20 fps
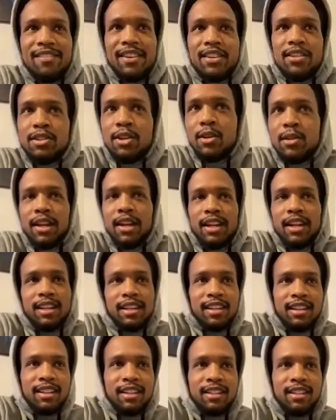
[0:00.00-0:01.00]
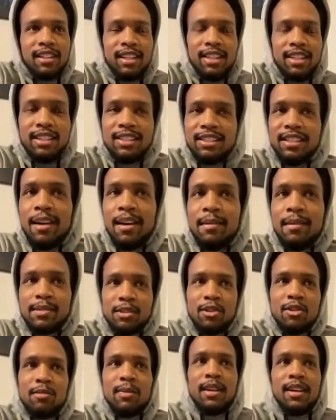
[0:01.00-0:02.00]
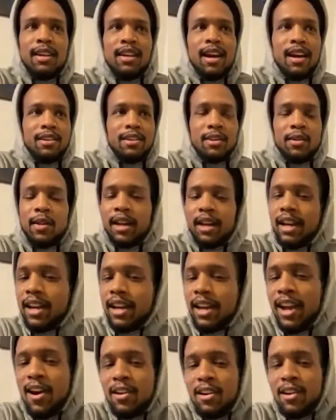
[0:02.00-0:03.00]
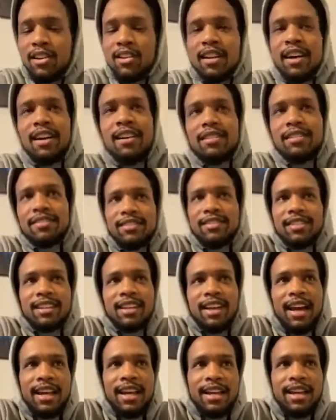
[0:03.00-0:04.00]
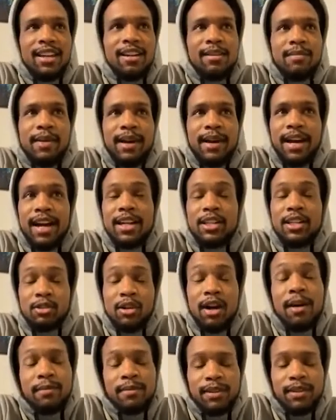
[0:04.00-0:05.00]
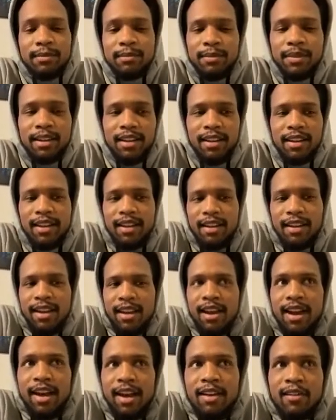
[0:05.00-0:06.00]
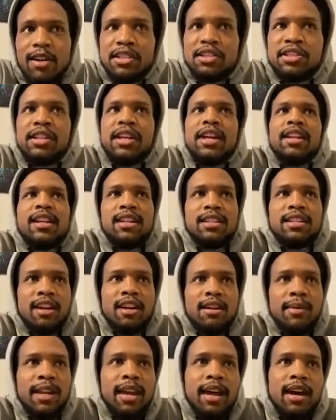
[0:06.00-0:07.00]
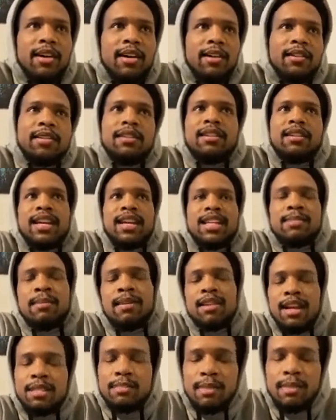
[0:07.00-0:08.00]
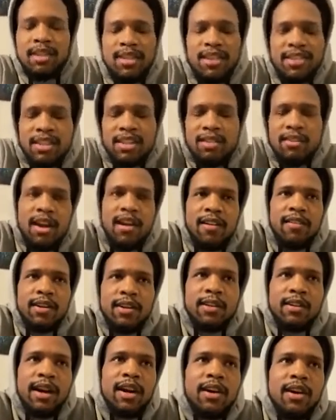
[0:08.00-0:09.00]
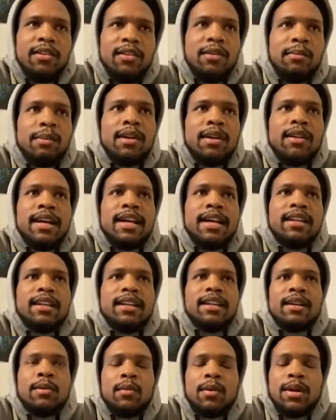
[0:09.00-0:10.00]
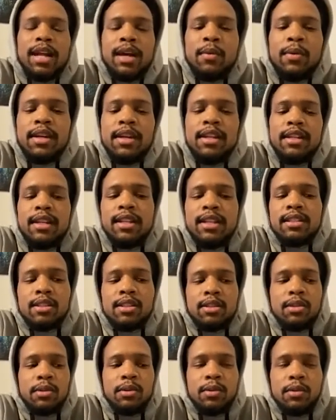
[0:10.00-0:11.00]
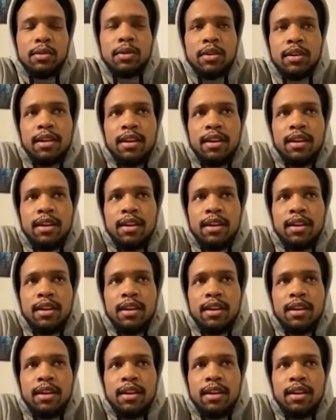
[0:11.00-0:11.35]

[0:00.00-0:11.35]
And so like he steps to me. I do like a counter left. I hit him. I dropped him. I rushed in. He took me down. I spent the rest of the round on the ground. But like when I went into